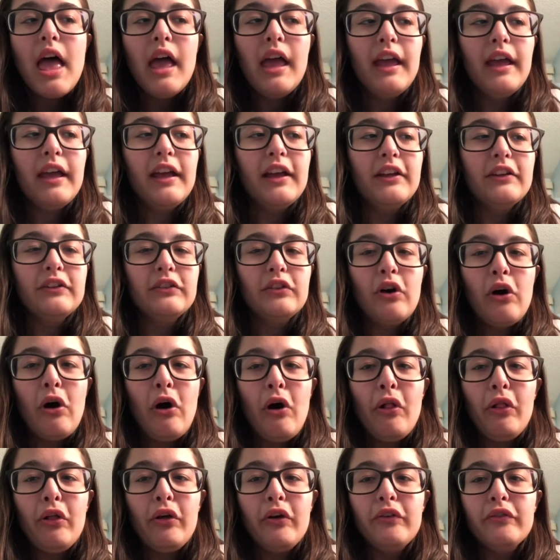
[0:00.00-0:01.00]
and
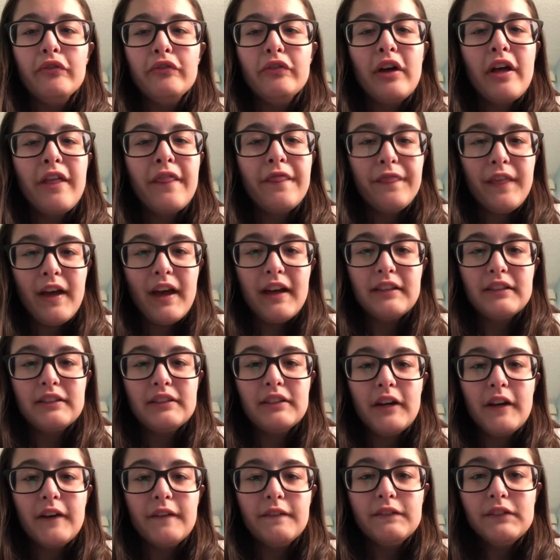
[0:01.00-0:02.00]
all of that
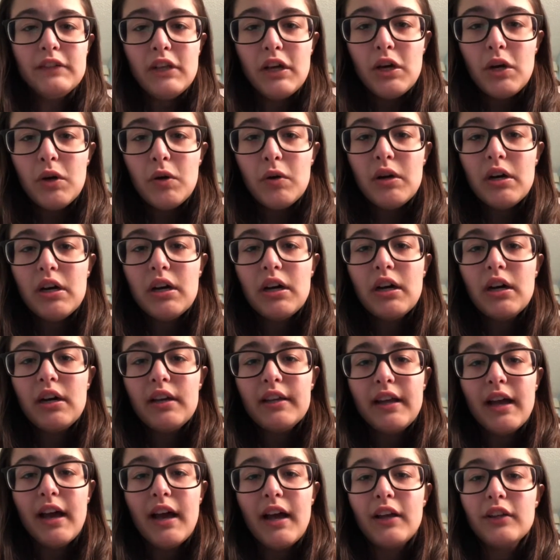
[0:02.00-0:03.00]
stuff. So,
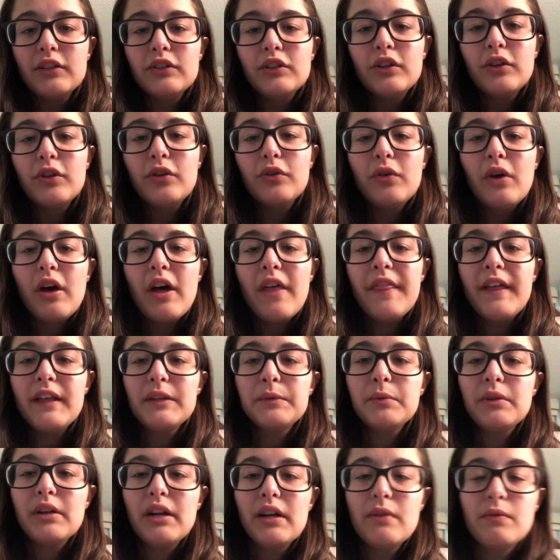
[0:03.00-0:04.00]
yeah, so
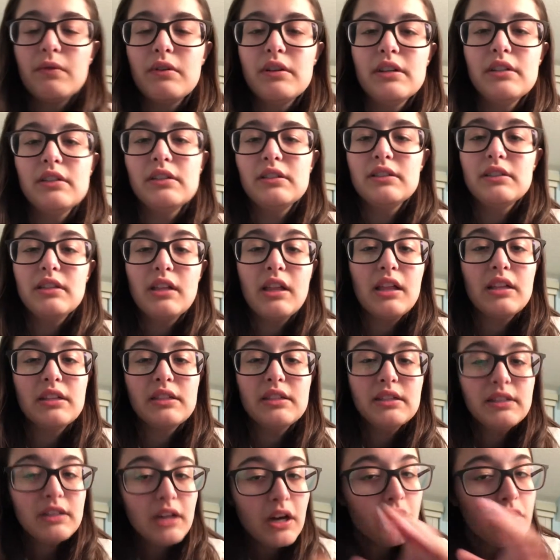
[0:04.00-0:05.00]
that's what I wanted
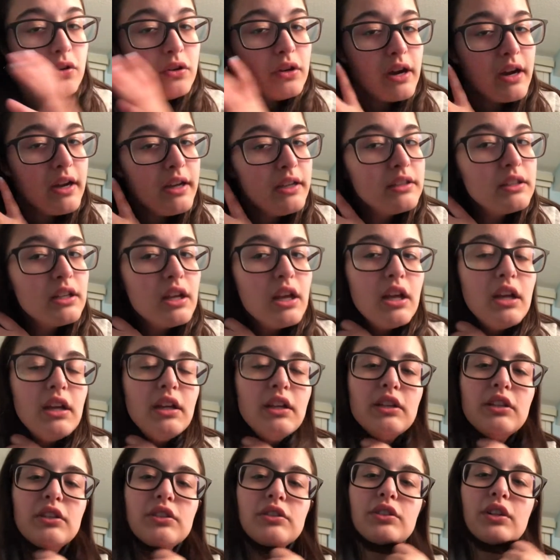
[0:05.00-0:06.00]
to tell you guys.
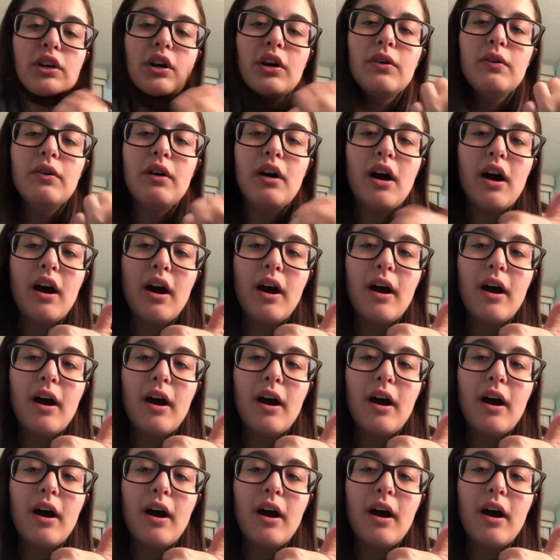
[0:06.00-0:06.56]
So,